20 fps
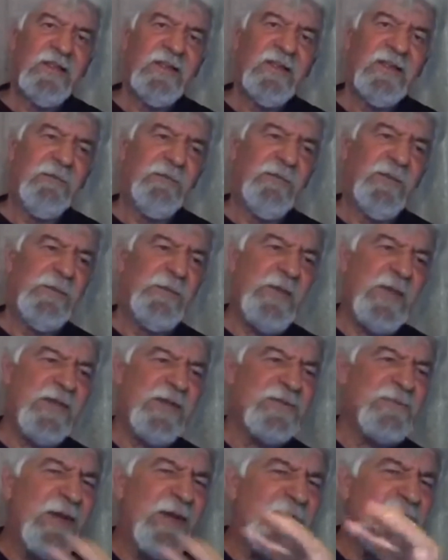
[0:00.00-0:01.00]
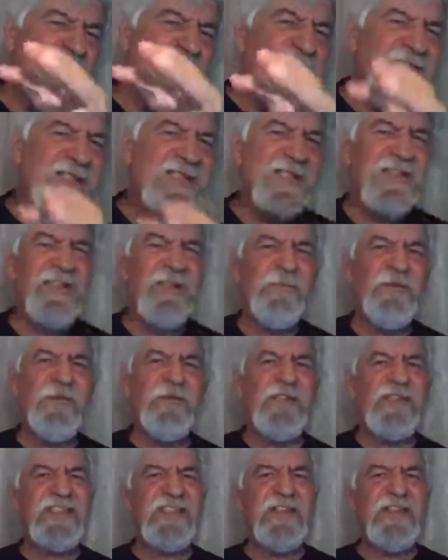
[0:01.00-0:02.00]
And friend, maybe you're listening to me
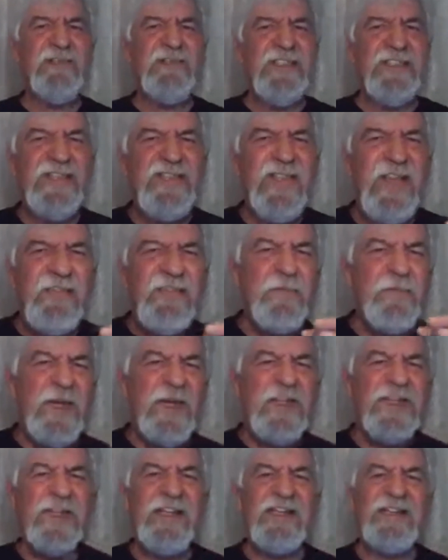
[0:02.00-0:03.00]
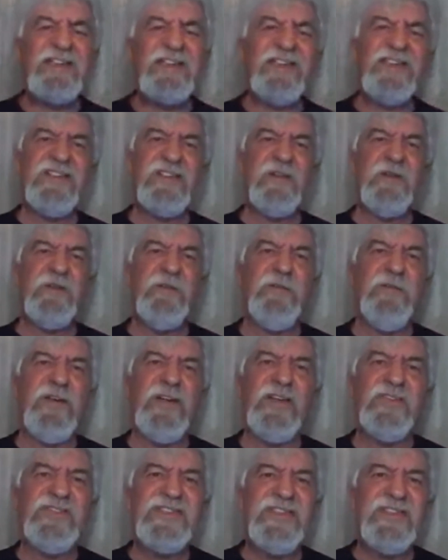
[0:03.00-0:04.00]
this evening and you haven't made that decision to
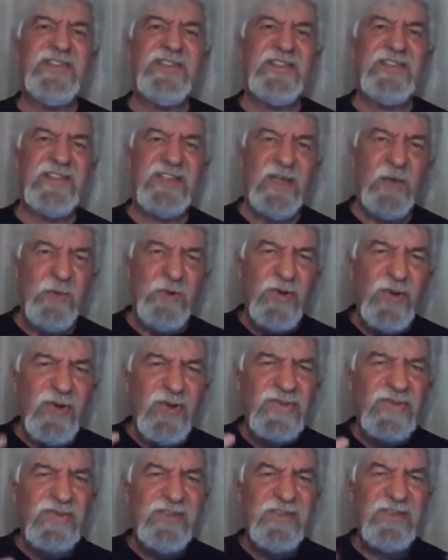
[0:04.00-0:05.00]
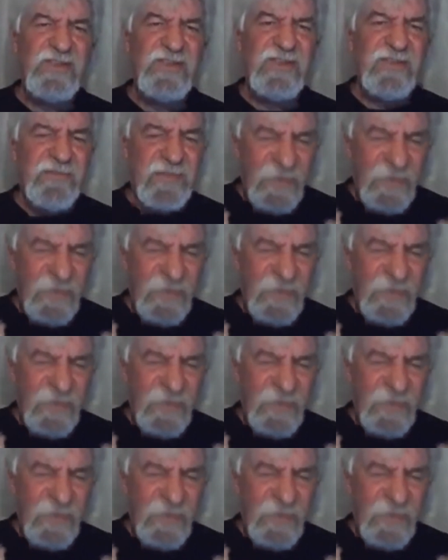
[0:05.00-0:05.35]
follow Jesus. And I want to ask you this evening,